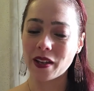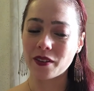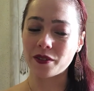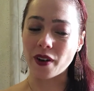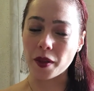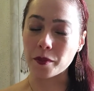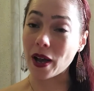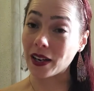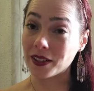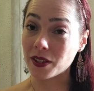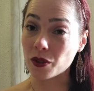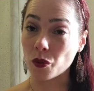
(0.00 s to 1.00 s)
find
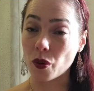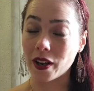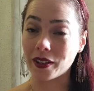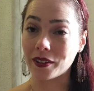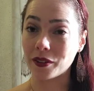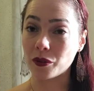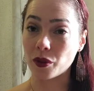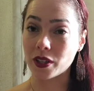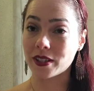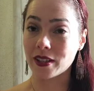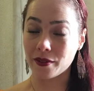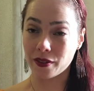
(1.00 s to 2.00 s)
balance when
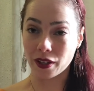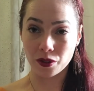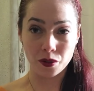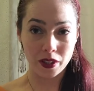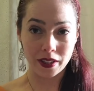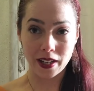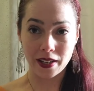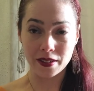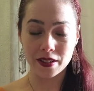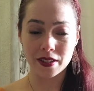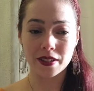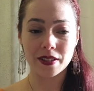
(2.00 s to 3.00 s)
stuff are too
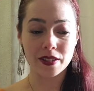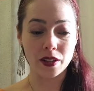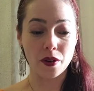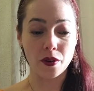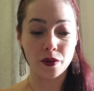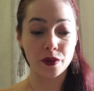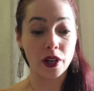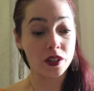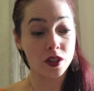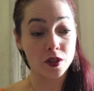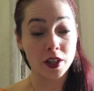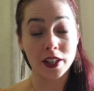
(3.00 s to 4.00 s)
intense. So
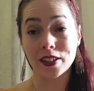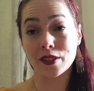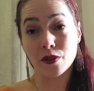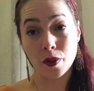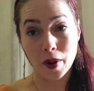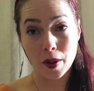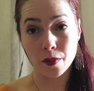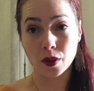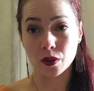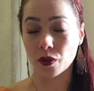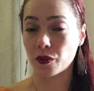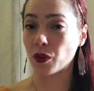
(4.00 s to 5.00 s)
friendship channels from my
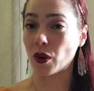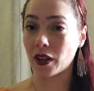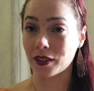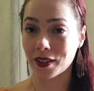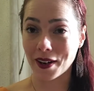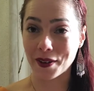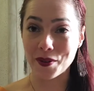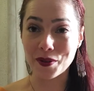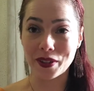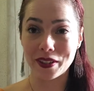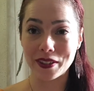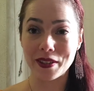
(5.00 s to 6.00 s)
point of view are
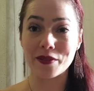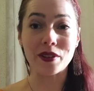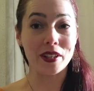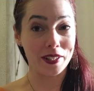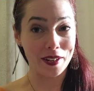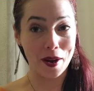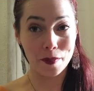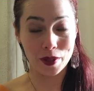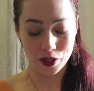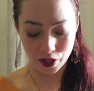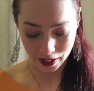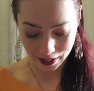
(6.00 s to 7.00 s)
good even in couple
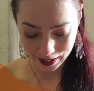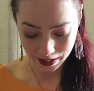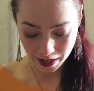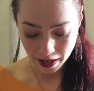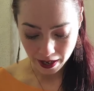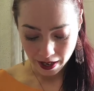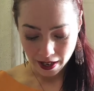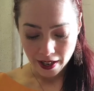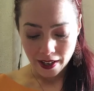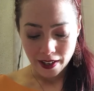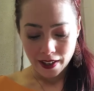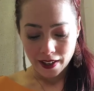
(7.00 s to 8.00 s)
charts.
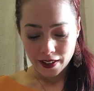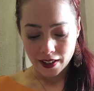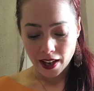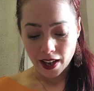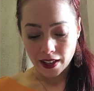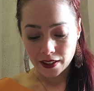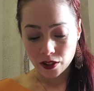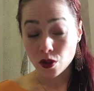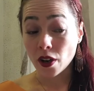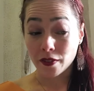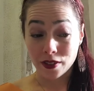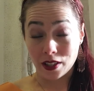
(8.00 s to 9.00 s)
And you
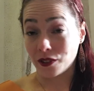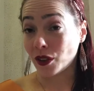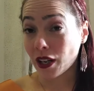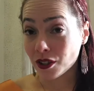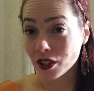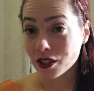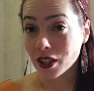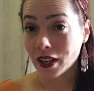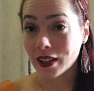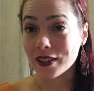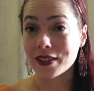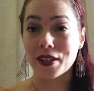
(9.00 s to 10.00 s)
have the attraction
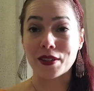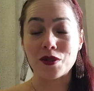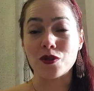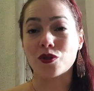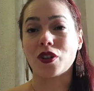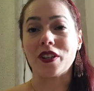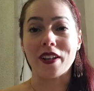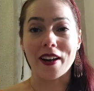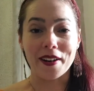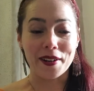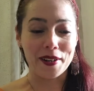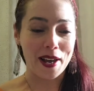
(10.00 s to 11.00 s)
channels that usually
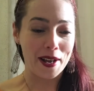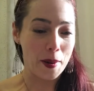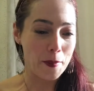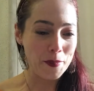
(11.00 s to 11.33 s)
are like